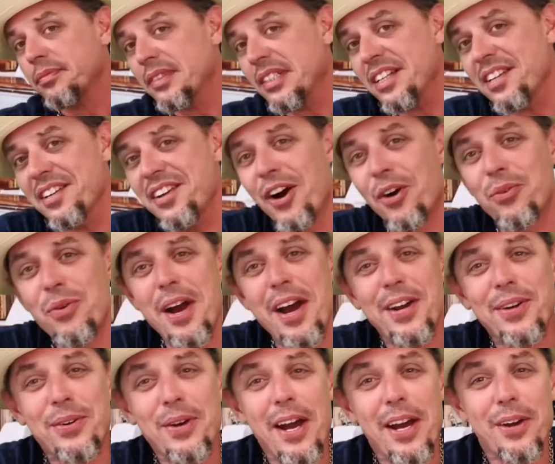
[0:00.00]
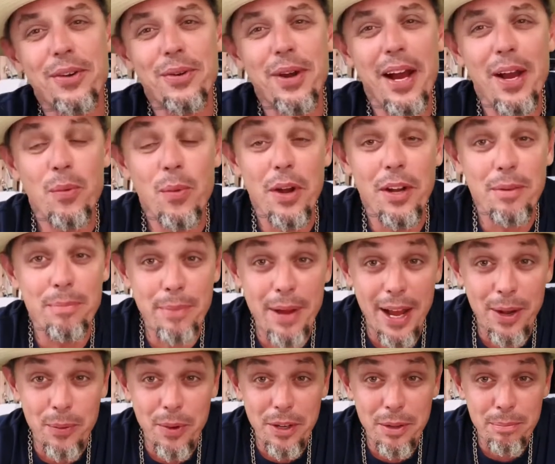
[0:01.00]
All right.
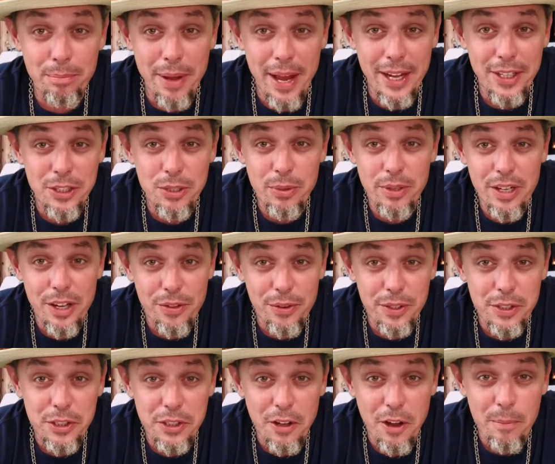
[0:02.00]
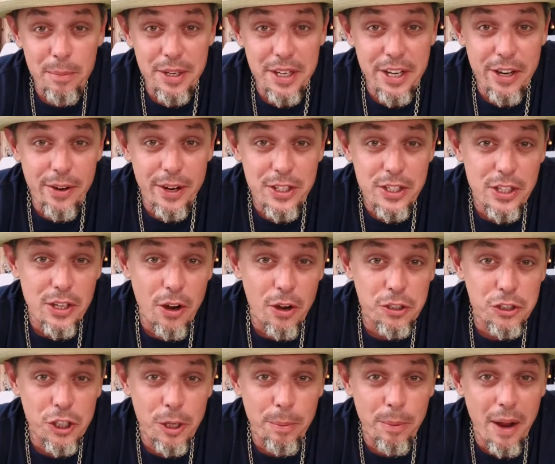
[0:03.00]
Welcome back to another installment here at Cigar
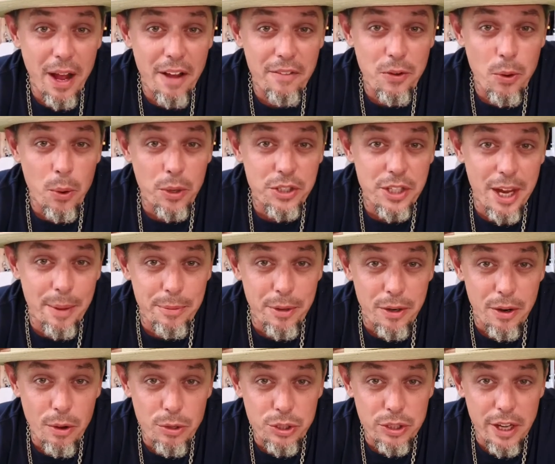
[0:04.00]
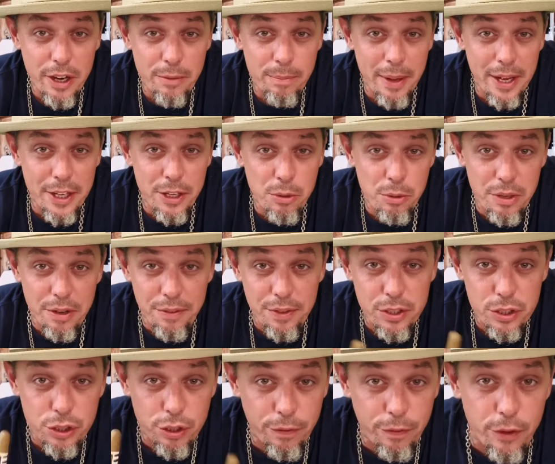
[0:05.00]
Sherpa. Of course, I'm your host, Laird Mayhew, and if this
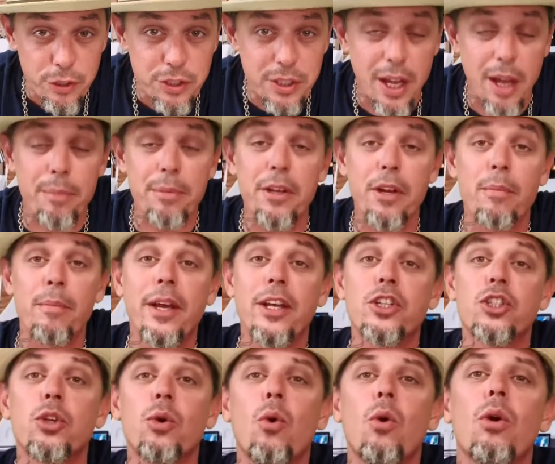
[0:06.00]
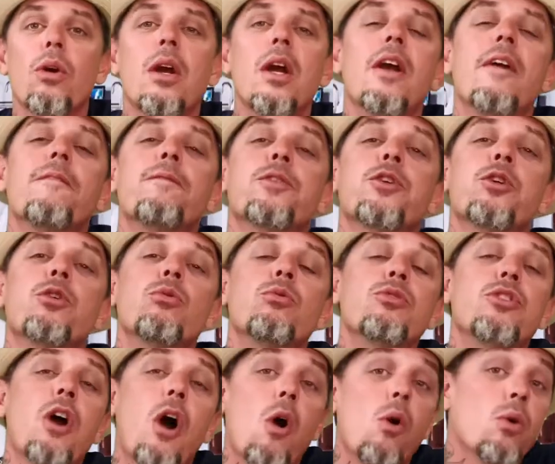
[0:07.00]
is your first time here, make sure you
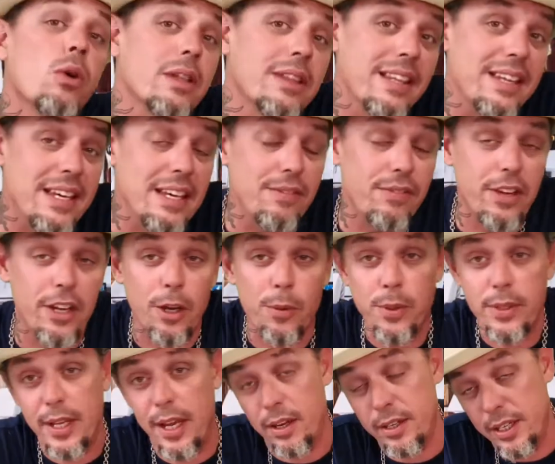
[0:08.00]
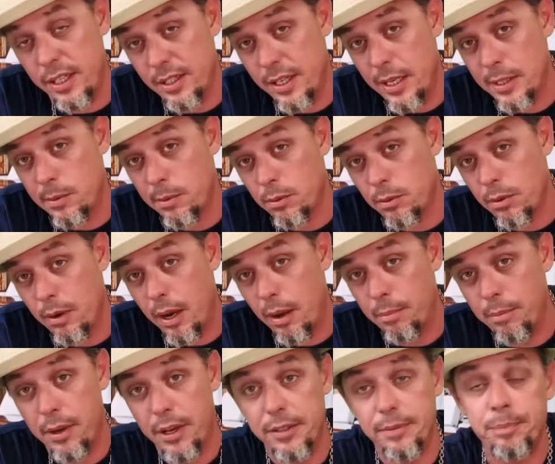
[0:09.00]
don't leave here without hitting that subscribe
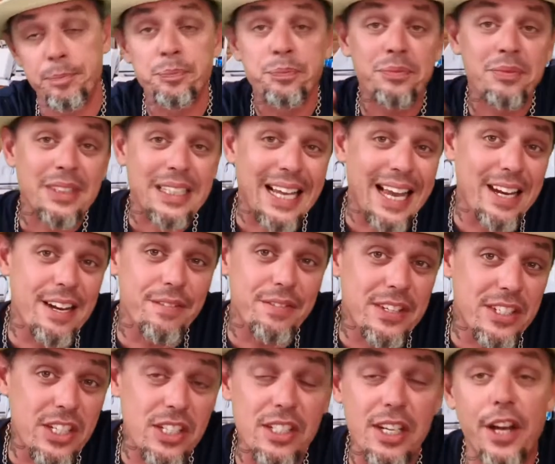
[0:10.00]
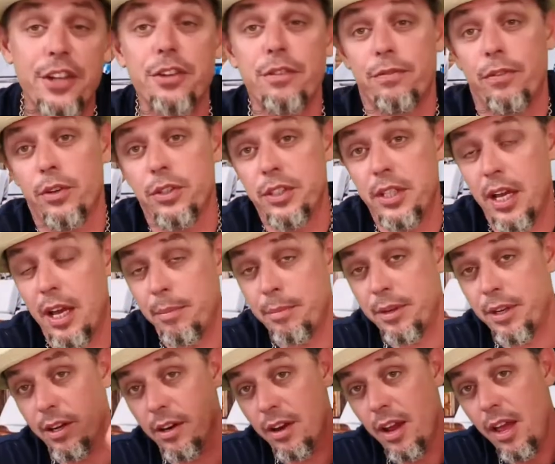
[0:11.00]
button. And if this is not your first time
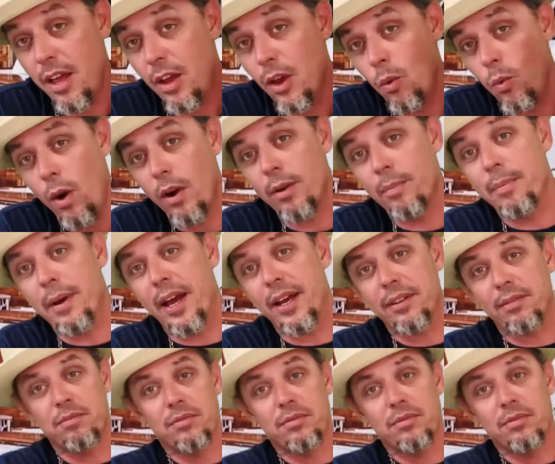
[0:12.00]
here, welcome back.